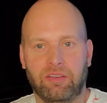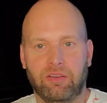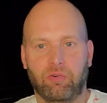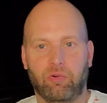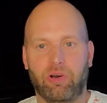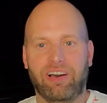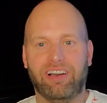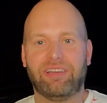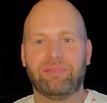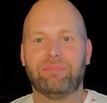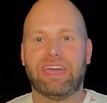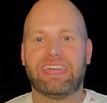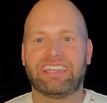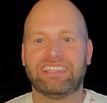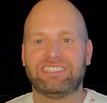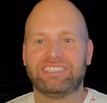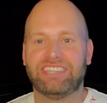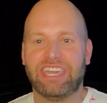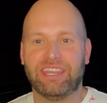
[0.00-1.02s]
Welcome back
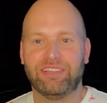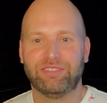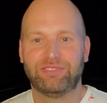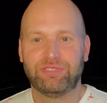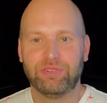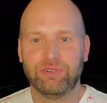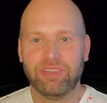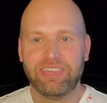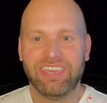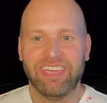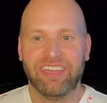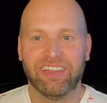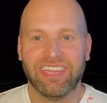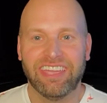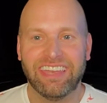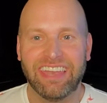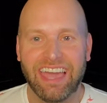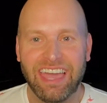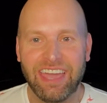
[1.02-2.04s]
to the channel, Drew here,
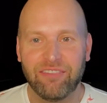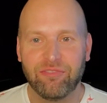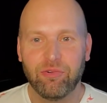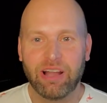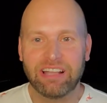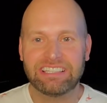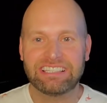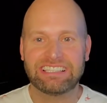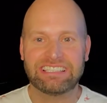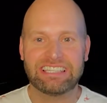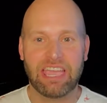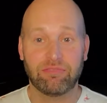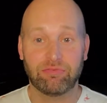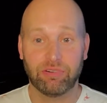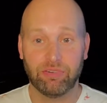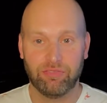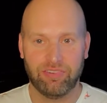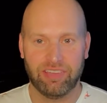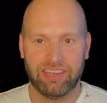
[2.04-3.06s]
and I've watched
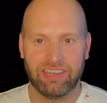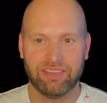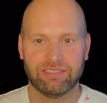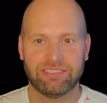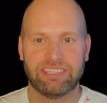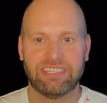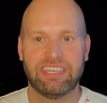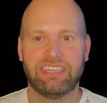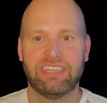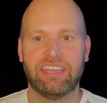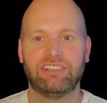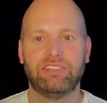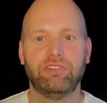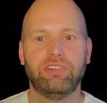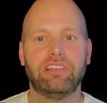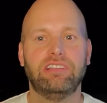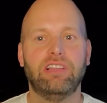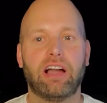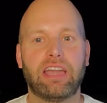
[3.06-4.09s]
several videos,
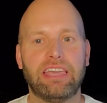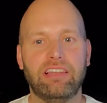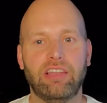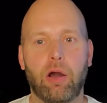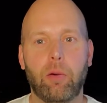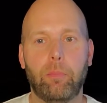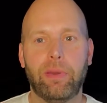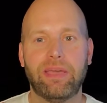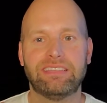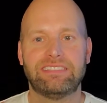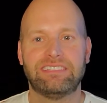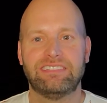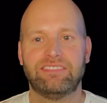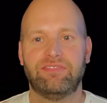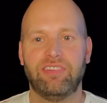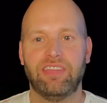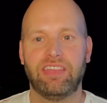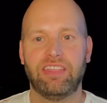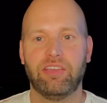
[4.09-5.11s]
including Lucky Lopez's
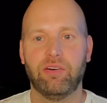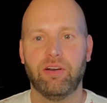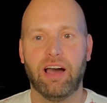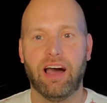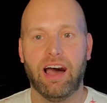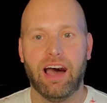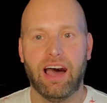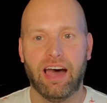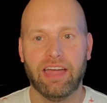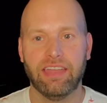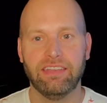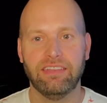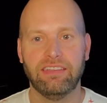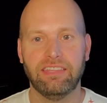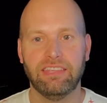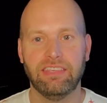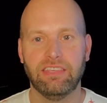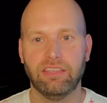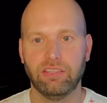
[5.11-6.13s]
video on
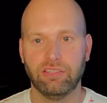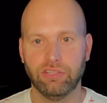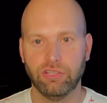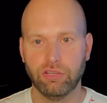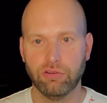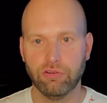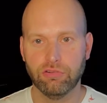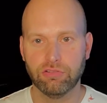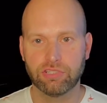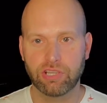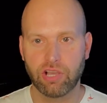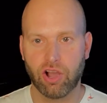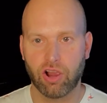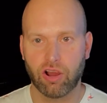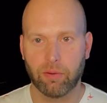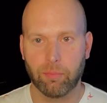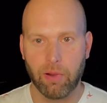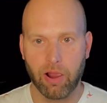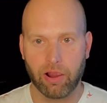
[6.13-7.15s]
the used
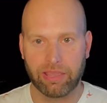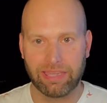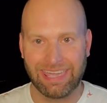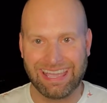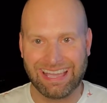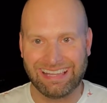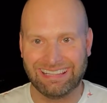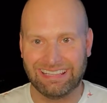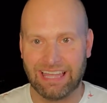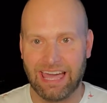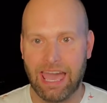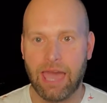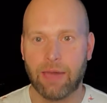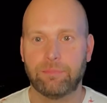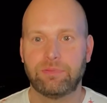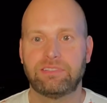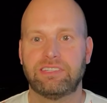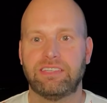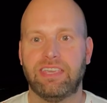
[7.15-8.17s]
car market
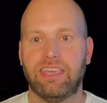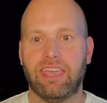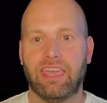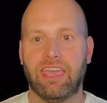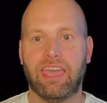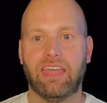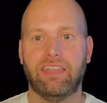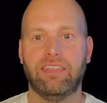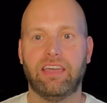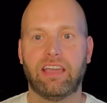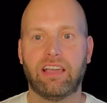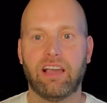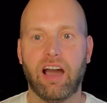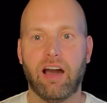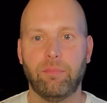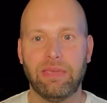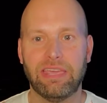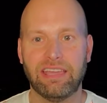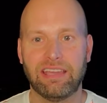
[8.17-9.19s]
collapse and the
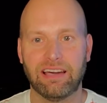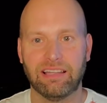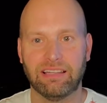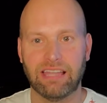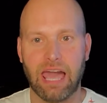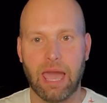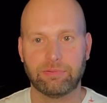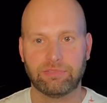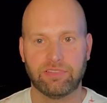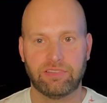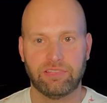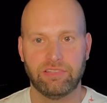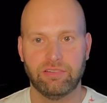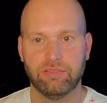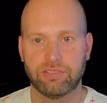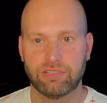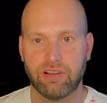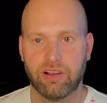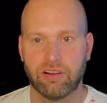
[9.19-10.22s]
coming collapse of the
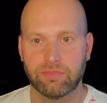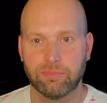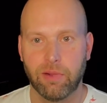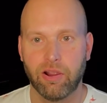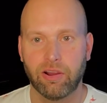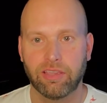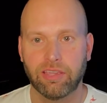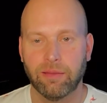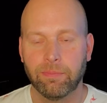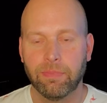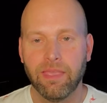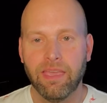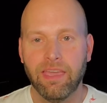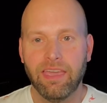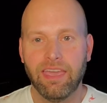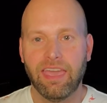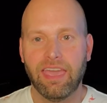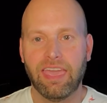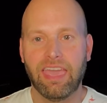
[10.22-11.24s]
used car market.
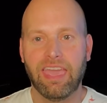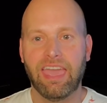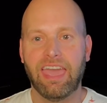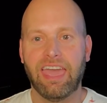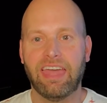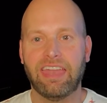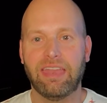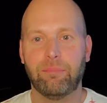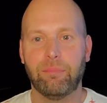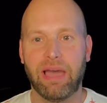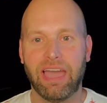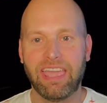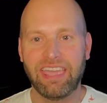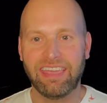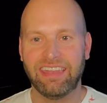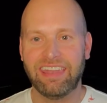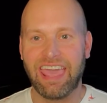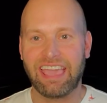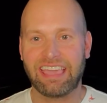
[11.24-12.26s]
And am I
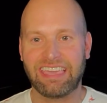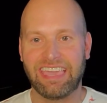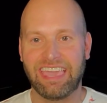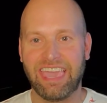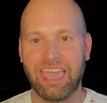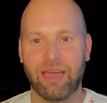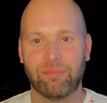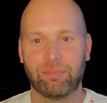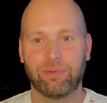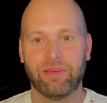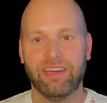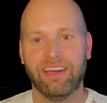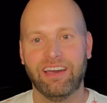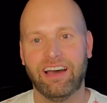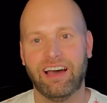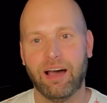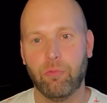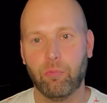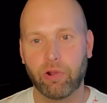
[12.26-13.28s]
in that camp?
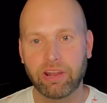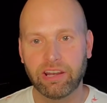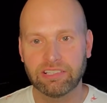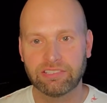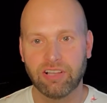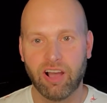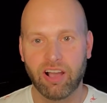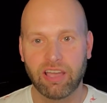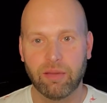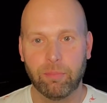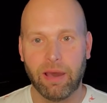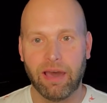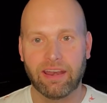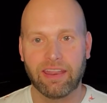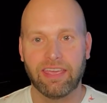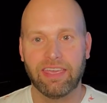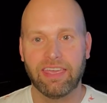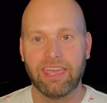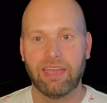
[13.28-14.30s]
Uh, we're going to talk
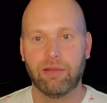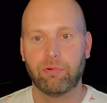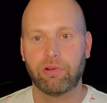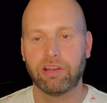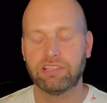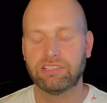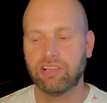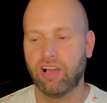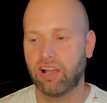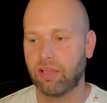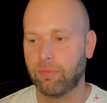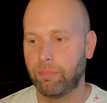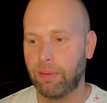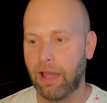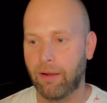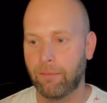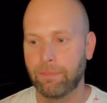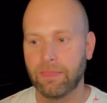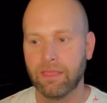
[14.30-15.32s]
about it, and we're going to talk
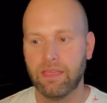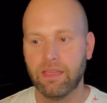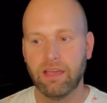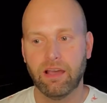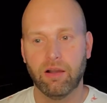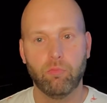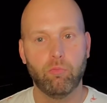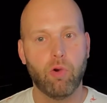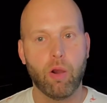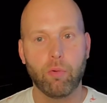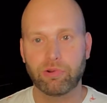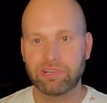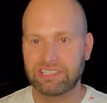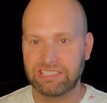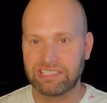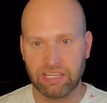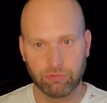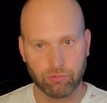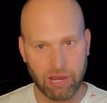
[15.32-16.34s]
about what we're
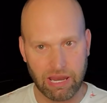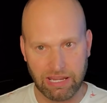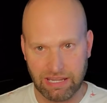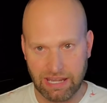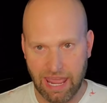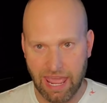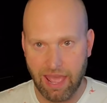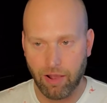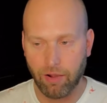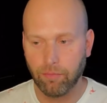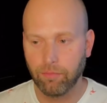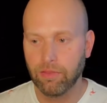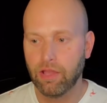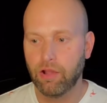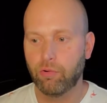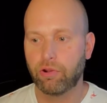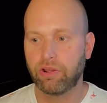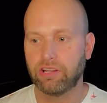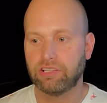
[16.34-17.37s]
seeing right now.
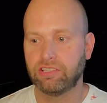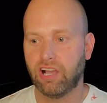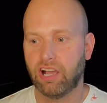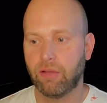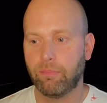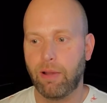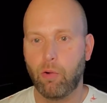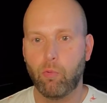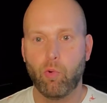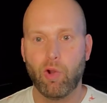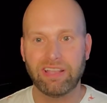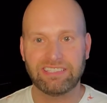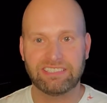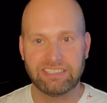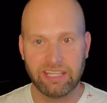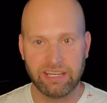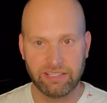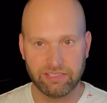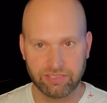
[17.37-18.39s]
We're going to talk about what
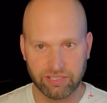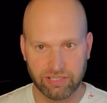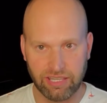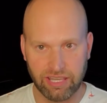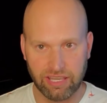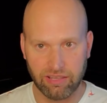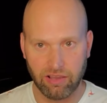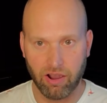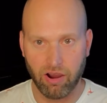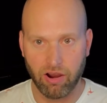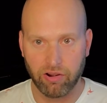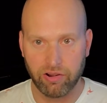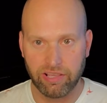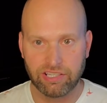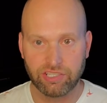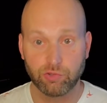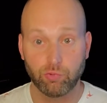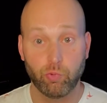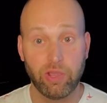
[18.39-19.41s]
cities are going to get
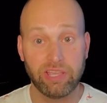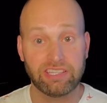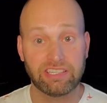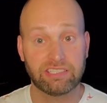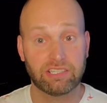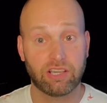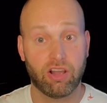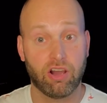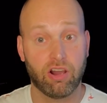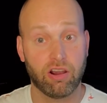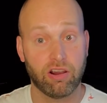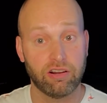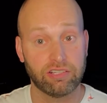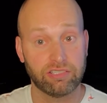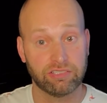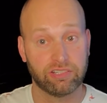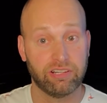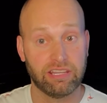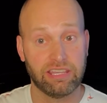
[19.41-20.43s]
hardest, which
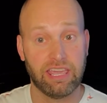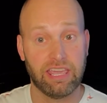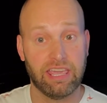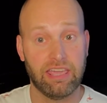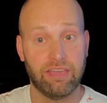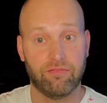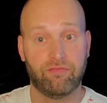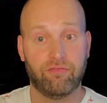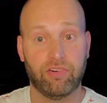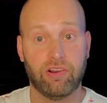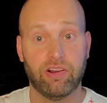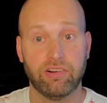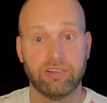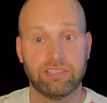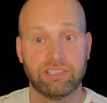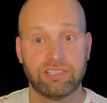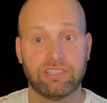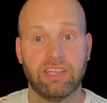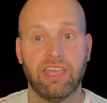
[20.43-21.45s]
cars are going to get hit
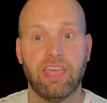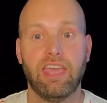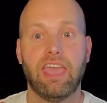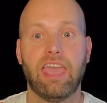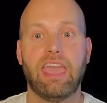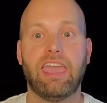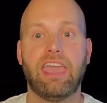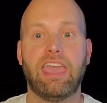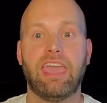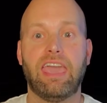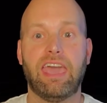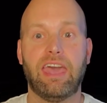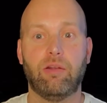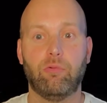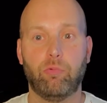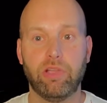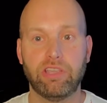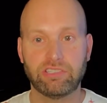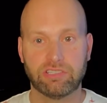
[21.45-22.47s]
first,
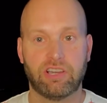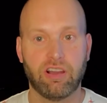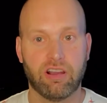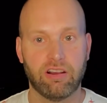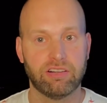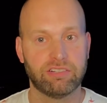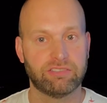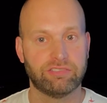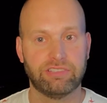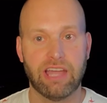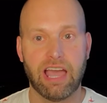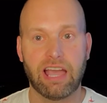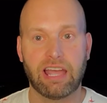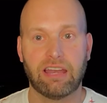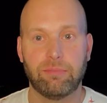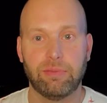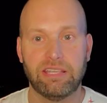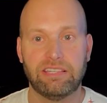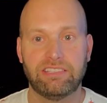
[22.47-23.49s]
and which cars are not
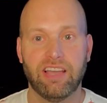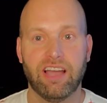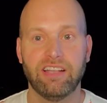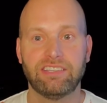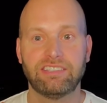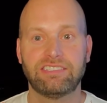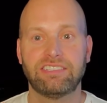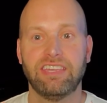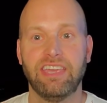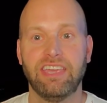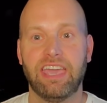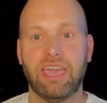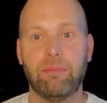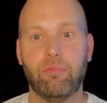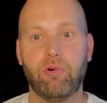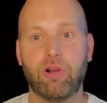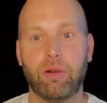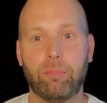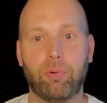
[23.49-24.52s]
going to be touched,
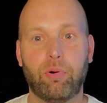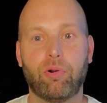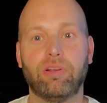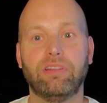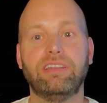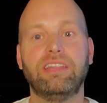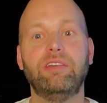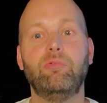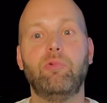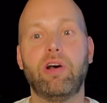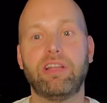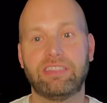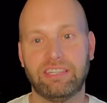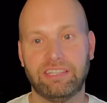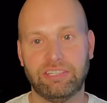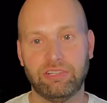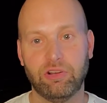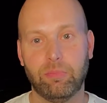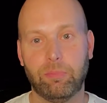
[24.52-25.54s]
and more importantly, what to
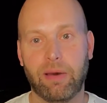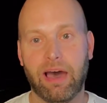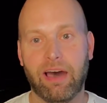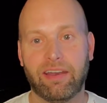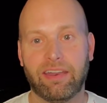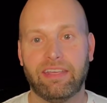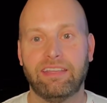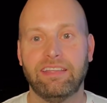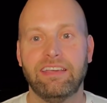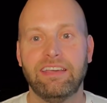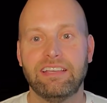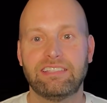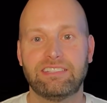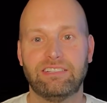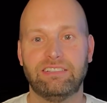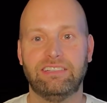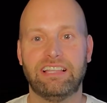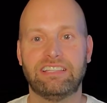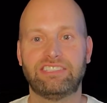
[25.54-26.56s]
do about it.
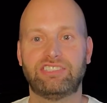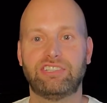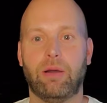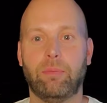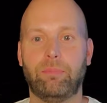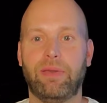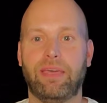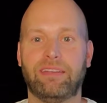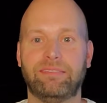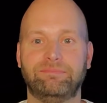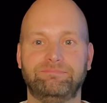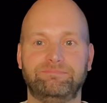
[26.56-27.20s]
So let's jump in.